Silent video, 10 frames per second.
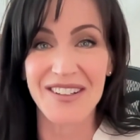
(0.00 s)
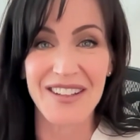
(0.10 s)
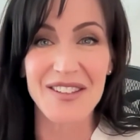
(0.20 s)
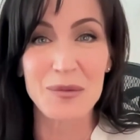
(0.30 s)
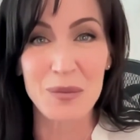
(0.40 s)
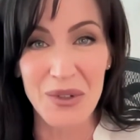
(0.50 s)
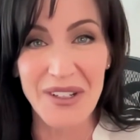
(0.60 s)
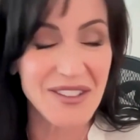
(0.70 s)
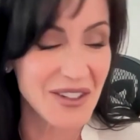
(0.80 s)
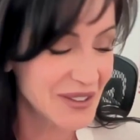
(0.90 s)
It's
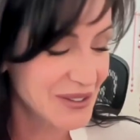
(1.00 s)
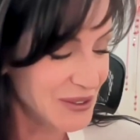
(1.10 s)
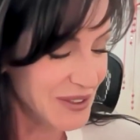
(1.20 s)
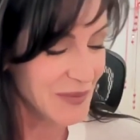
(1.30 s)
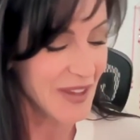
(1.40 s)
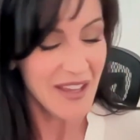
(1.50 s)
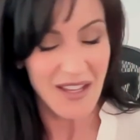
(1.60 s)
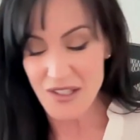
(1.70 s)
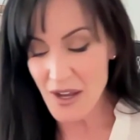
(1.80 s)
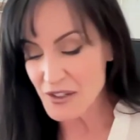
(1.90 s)
pretty darn cool.
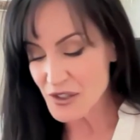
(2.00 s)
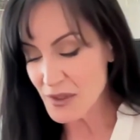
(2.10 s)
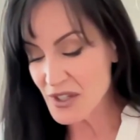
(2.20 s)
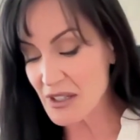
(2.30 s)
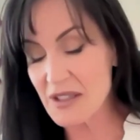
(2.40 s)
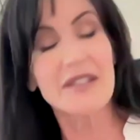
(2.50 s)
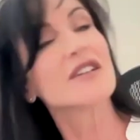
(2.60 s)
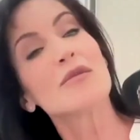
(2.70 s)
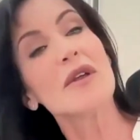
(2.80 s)
So I just want to talk a little bit